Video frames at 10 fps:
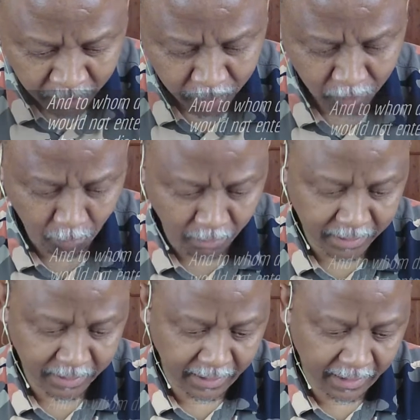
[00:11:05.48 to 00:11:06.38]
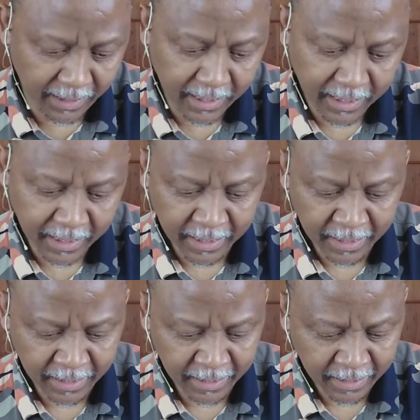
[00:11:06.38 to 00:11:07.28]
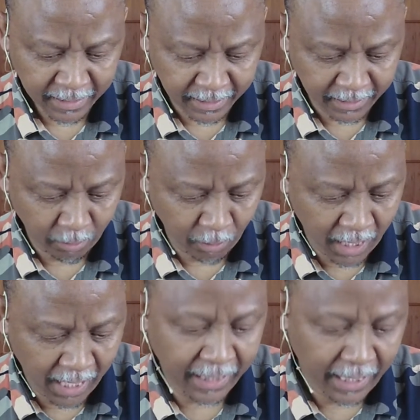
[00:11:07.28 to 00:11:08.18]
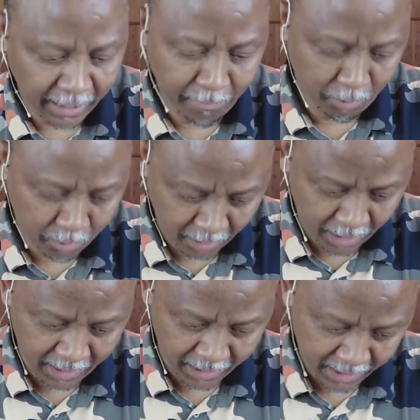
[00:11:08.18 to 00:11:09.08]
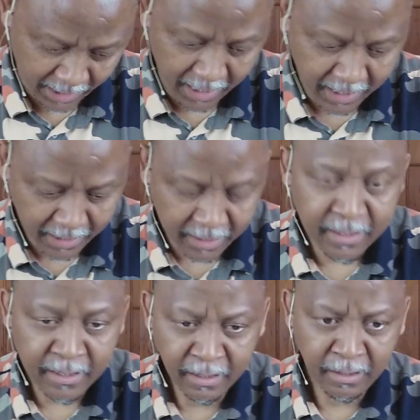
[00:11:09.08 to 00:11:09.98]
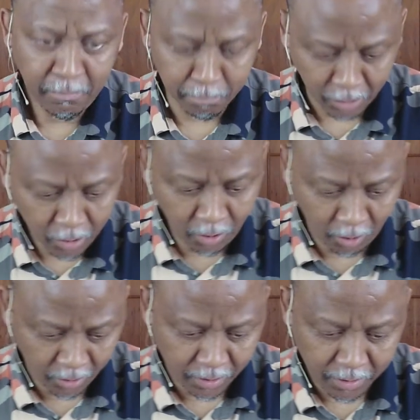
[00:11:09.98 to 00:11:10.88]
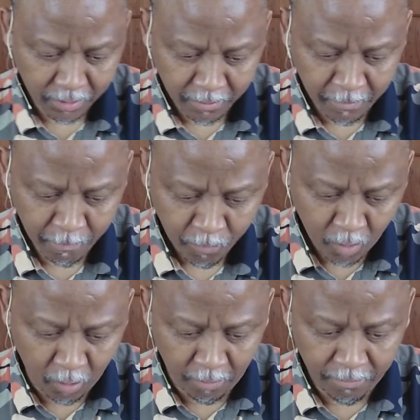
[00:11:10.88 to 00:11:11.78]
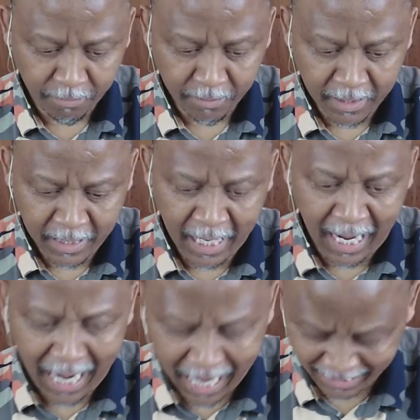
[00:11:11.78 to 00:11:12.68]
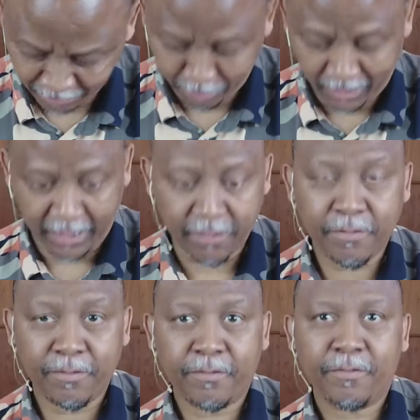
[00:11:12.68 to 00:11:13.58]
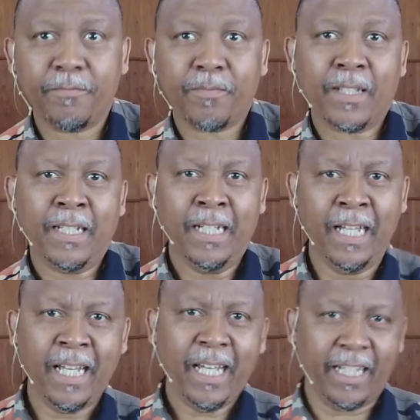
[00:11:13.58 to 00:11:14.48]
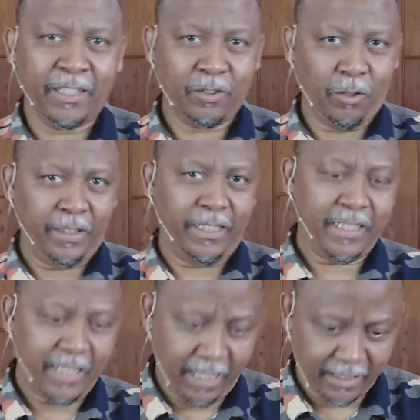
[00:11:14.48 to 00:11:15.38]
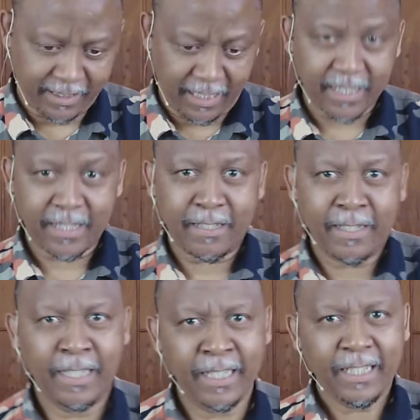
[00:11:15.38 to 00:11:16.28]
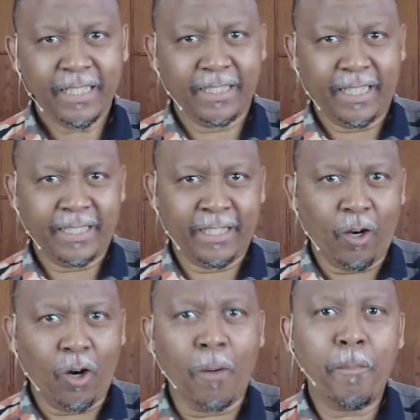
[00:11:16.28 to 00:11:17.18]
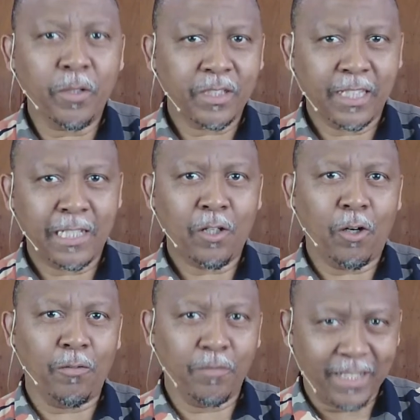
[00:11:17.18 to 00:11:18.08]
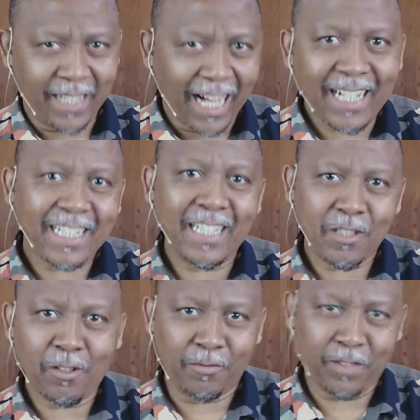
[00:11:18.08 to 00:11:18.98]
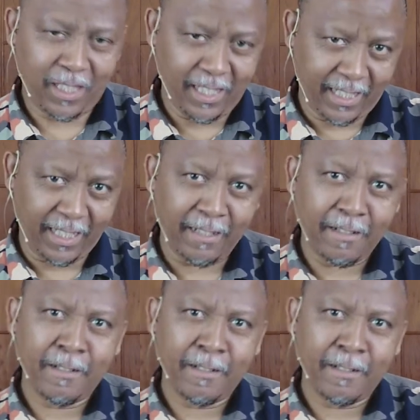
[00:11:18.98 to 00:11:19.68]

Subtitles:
So we see that they were unable to enter because of unbelief. And so this tells us that the opposite of dullness of hearing